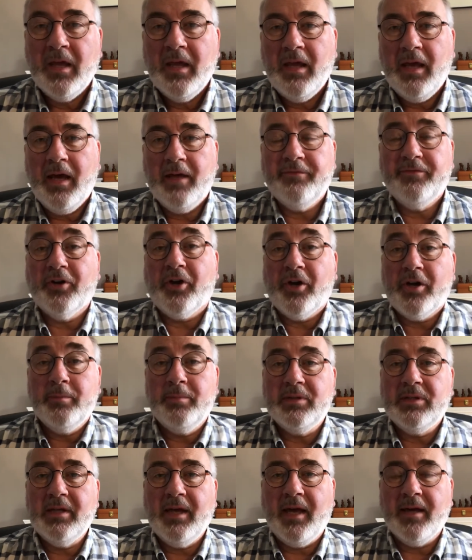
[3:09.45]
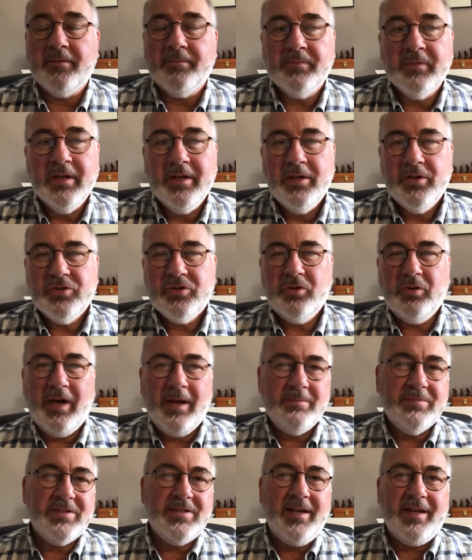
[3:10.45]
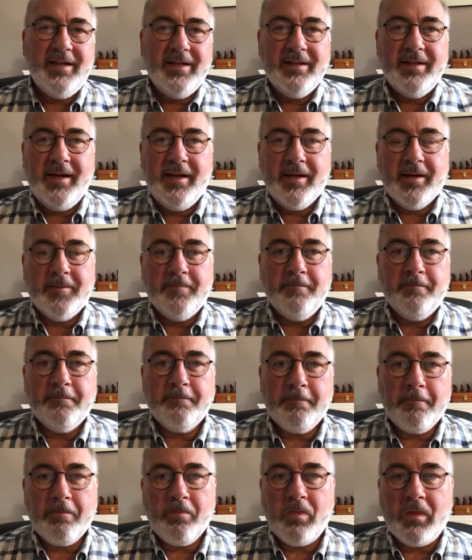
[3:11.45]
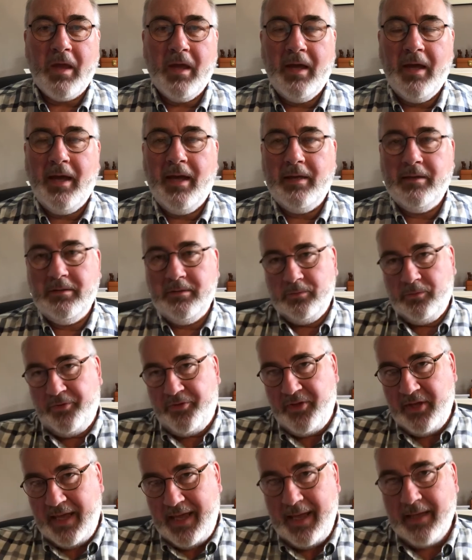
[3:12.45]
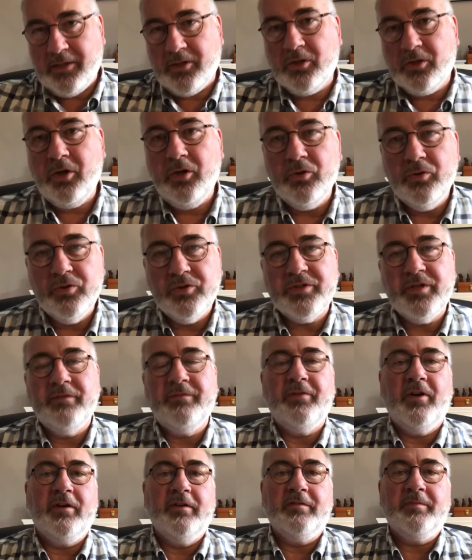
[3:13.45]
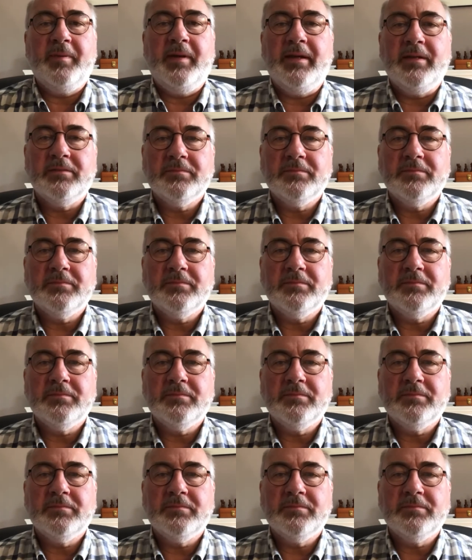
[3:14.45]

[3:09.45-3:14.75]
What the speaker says: I'd forgot about that. So I'm sitting there with the gate closed in front of me,